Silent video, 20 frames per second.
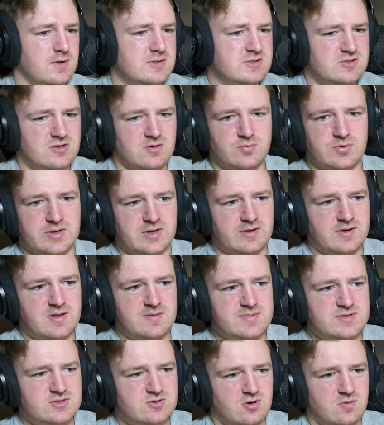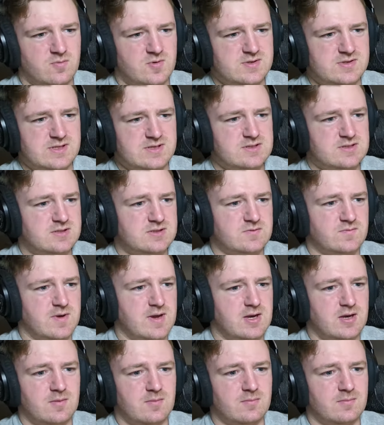Is there a player named Storm, or is that just a
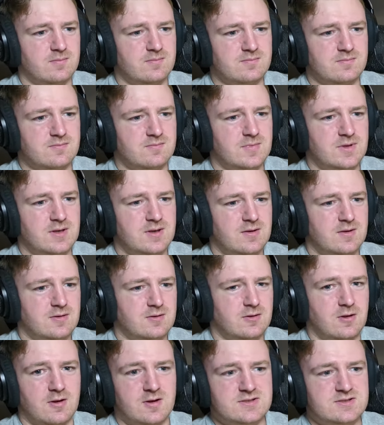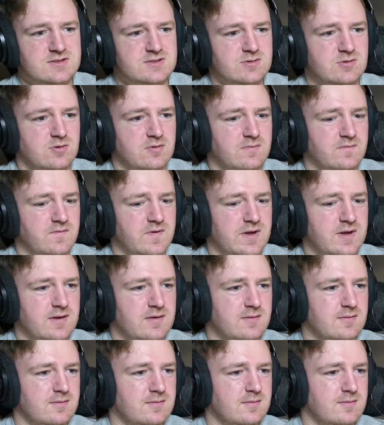random lost Storm
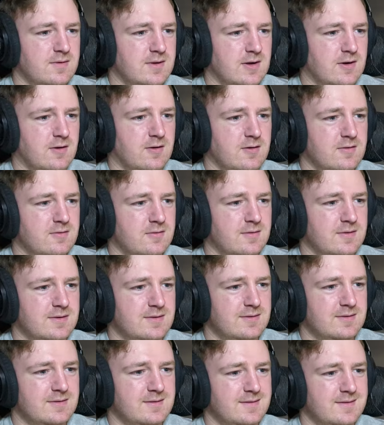fan in Auckland?